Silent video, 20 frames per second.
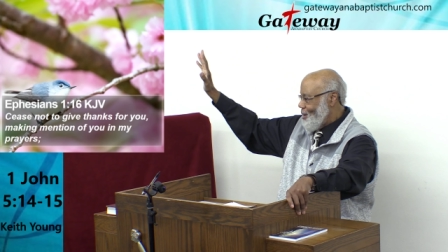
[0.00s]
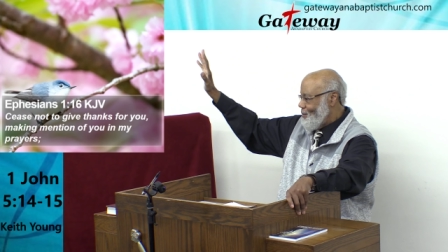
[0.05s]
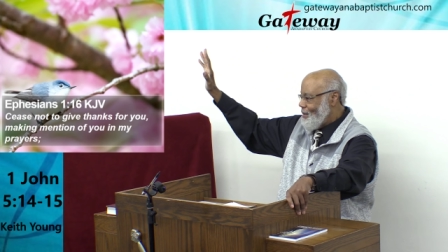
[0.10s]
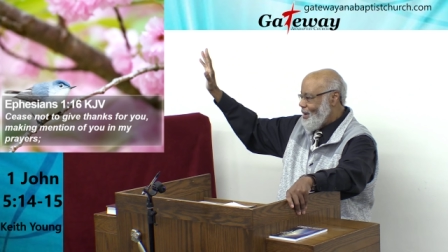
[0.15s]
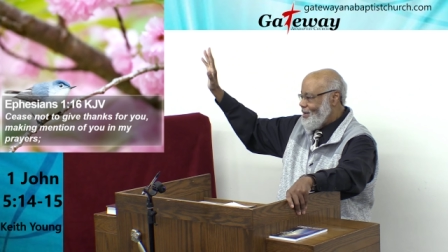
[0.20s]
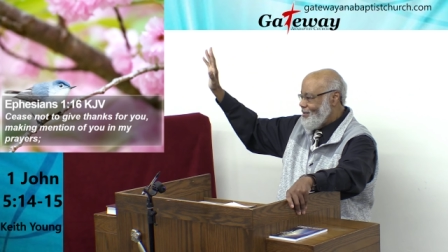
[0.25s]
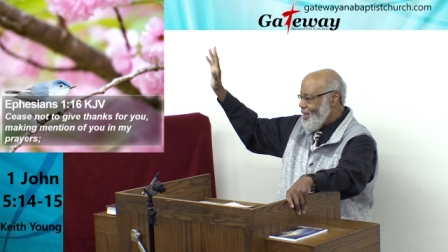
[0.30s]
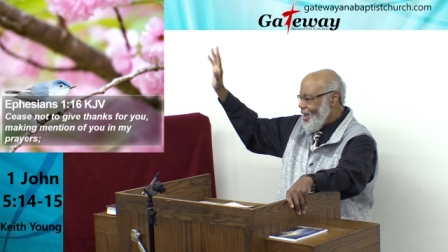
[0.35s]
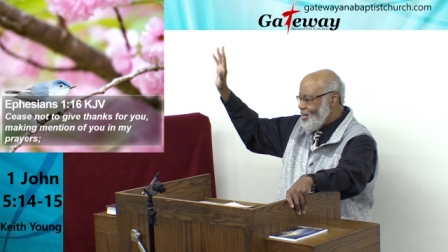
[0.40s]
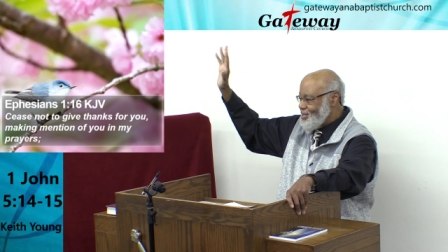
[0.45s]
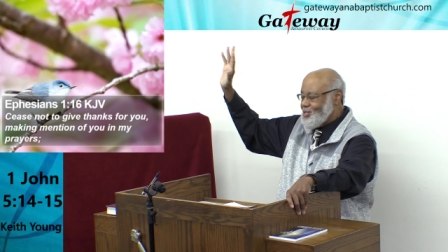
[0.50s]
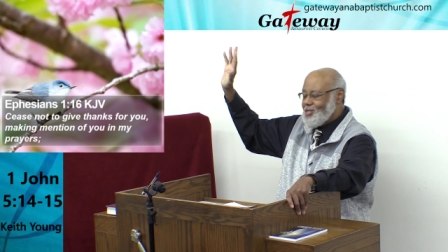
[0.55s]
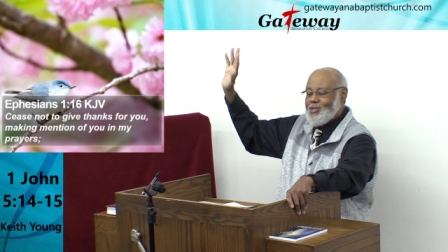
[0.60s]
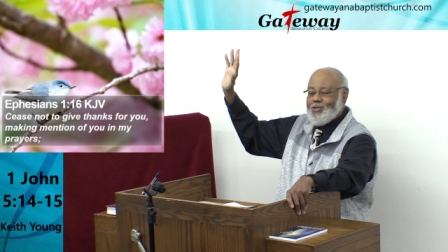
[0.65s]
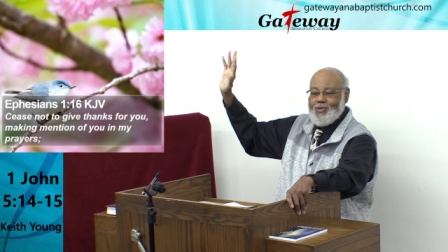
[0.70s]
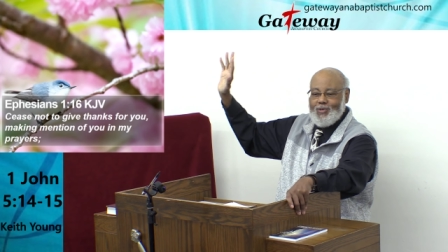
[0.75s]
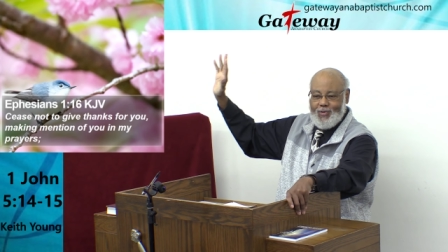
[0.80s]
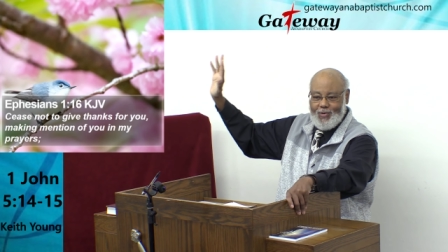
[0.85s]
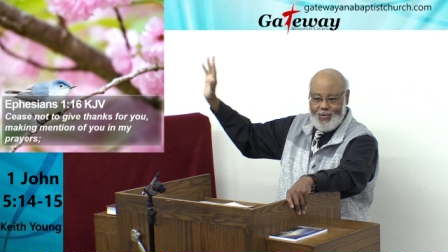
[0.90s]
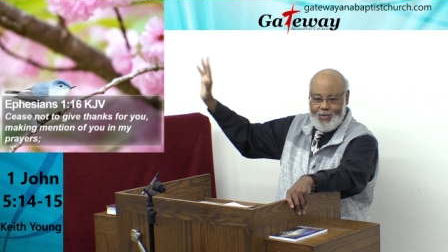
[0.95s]
Amen. That's
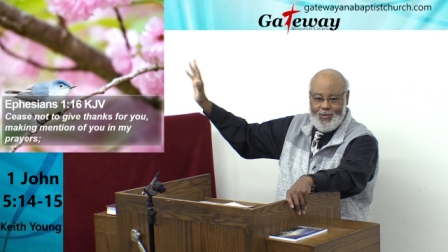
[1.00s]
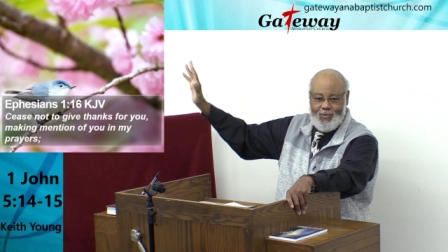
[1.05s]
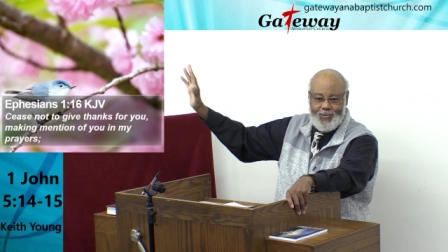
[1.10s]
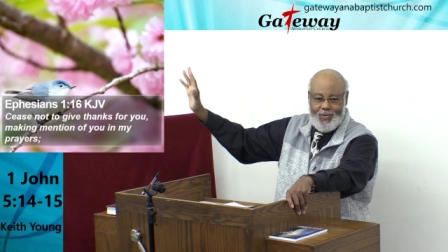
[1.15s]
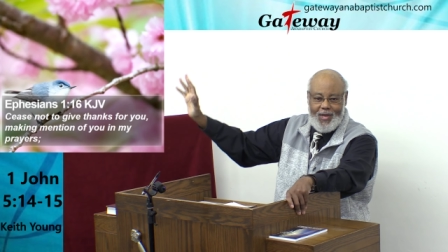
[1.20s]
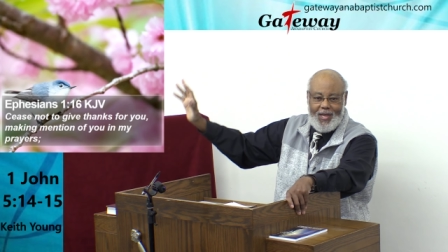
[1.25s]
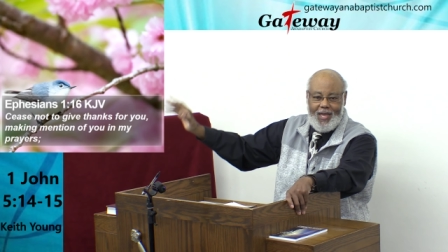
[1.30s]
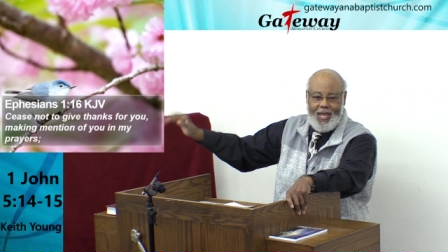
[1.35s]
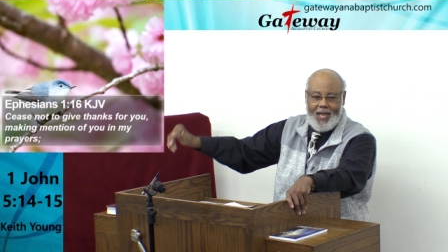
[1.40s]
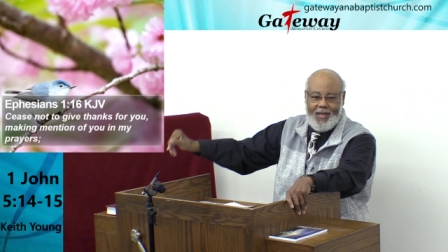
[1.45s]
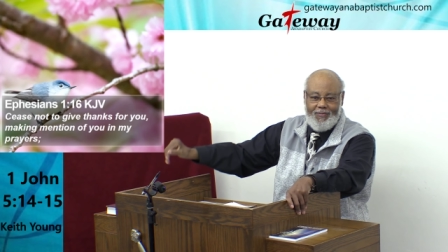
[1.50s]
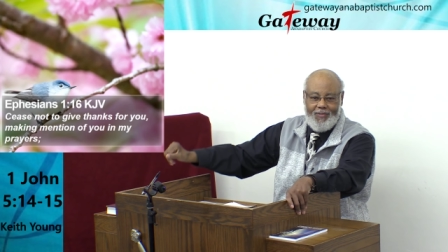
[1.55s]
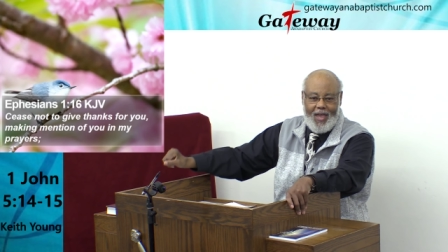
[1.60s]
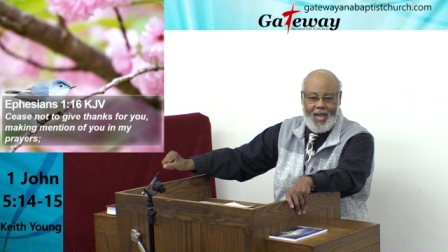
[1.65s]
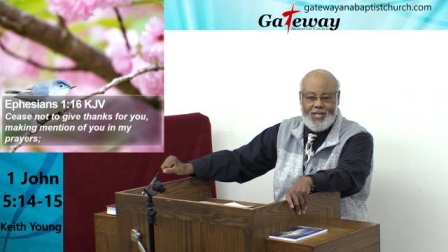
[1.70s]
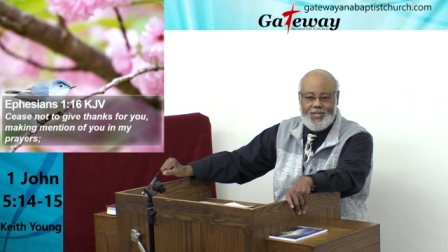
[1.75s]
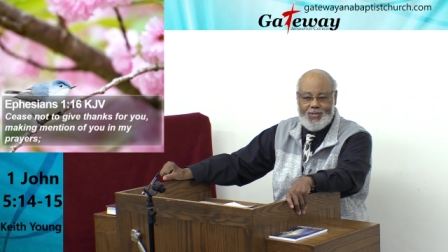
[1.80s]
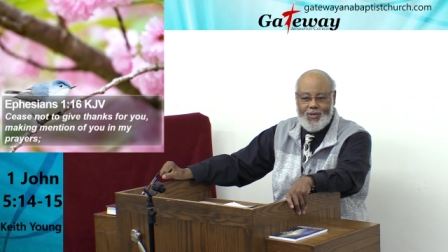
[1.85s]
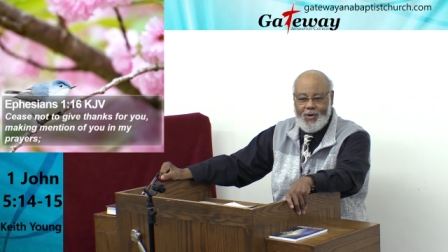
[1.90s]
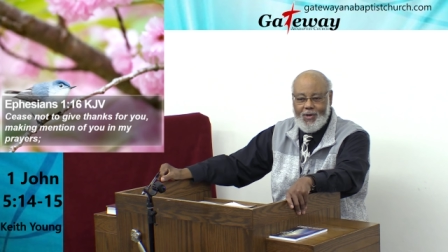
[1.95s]
a truth. And
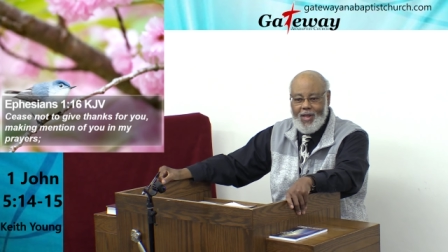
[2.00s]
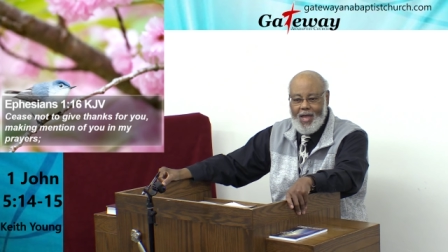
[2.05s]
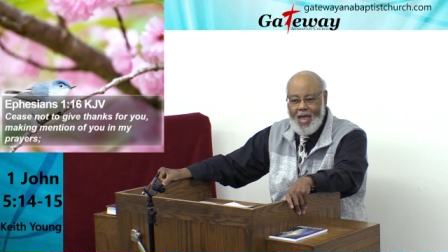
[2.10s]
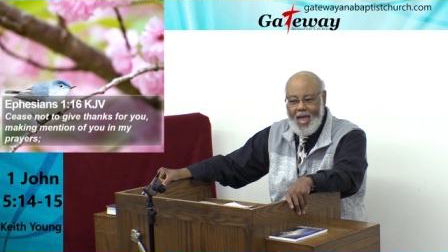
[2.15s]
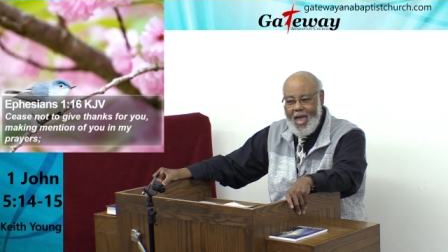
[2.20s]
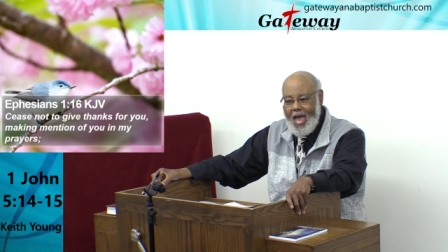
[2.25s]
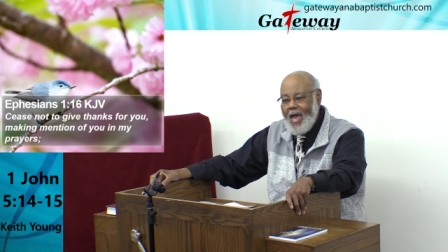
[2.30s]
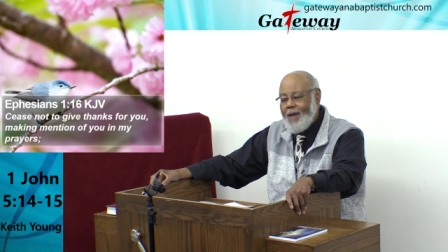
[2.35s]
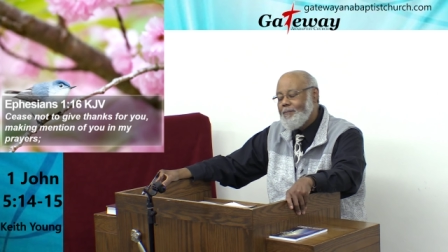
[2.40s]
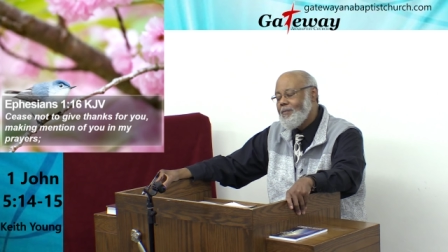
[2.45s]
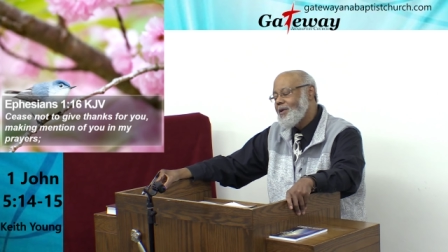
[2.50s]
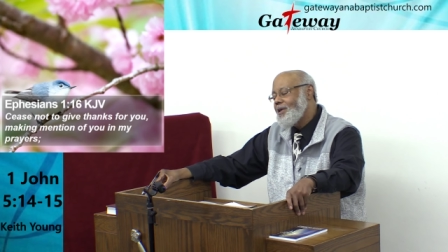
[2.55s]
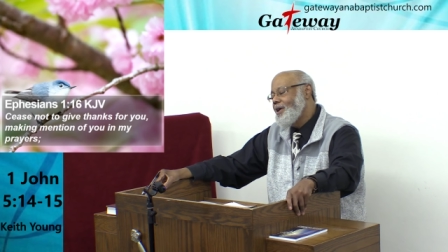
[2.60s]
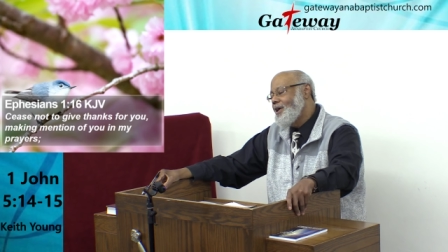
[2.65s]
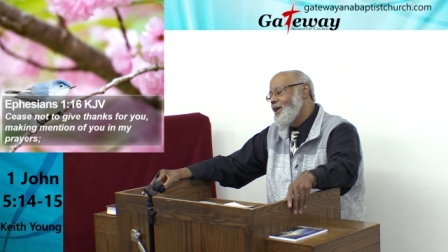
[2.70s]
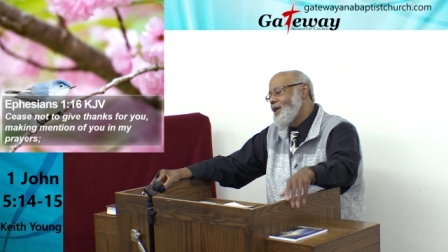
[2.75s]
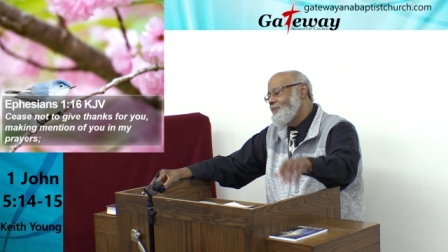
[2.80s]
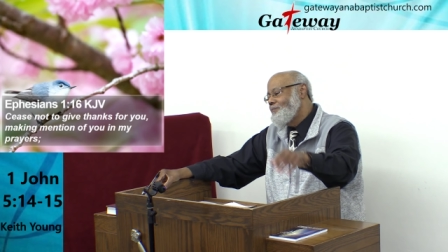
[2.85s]
that's going to happen.